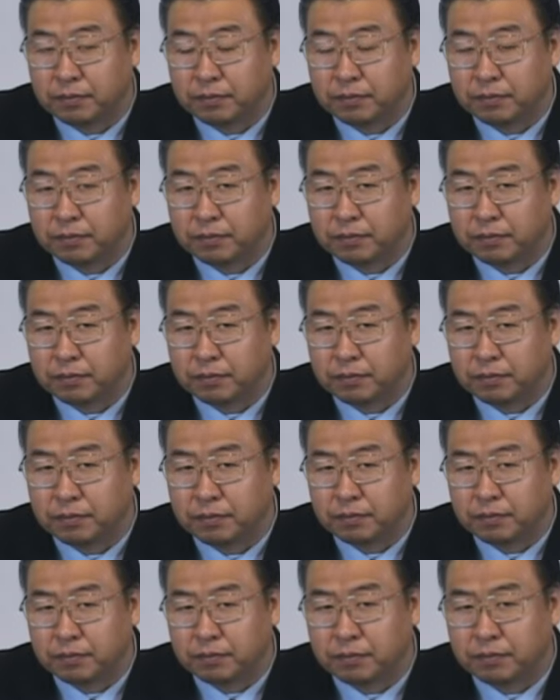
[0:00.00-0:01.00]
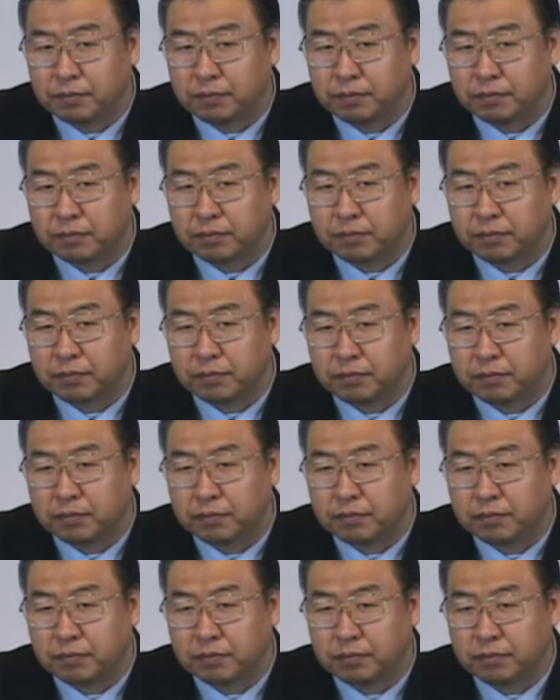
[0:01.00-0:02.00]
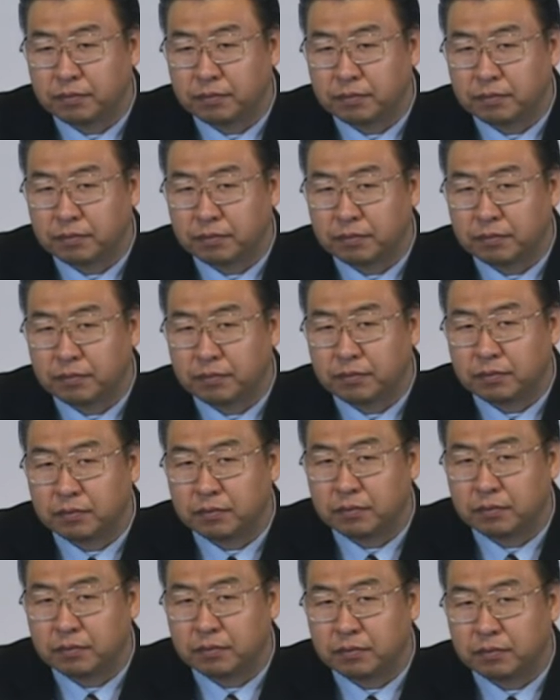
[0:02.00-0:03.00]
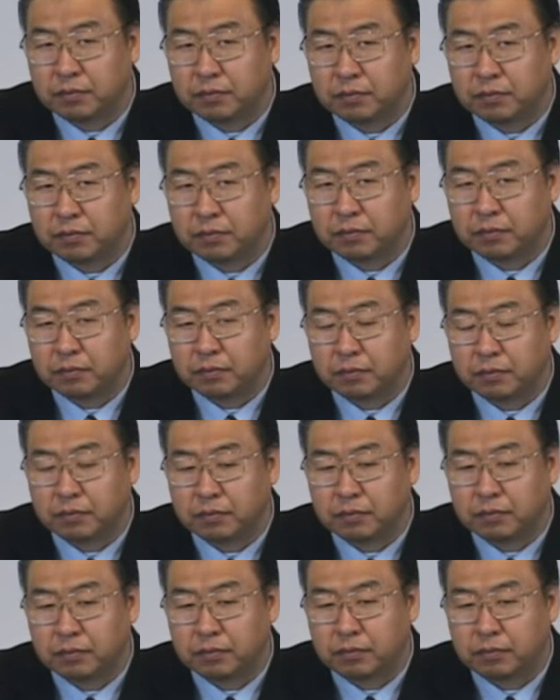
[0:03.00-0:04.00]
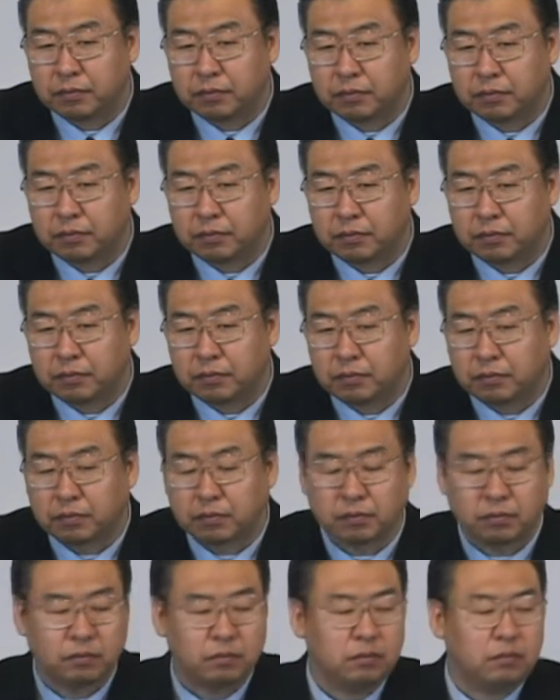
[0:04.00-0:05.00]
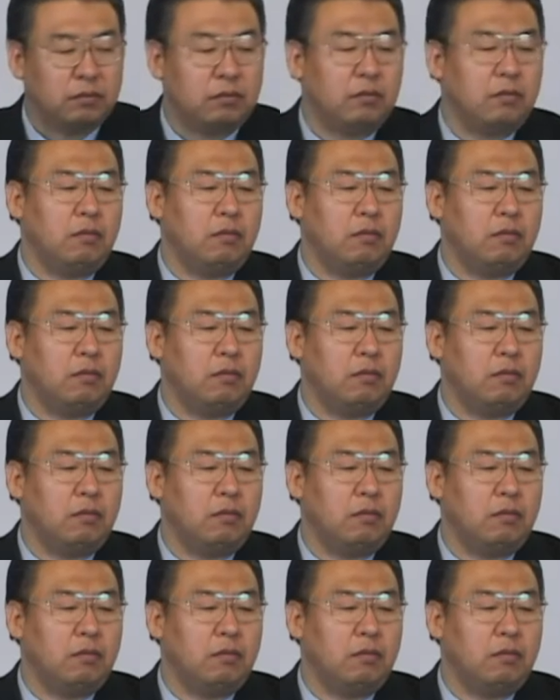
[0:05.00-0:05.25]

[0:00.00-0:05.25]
The master struck them, but struck them too hard.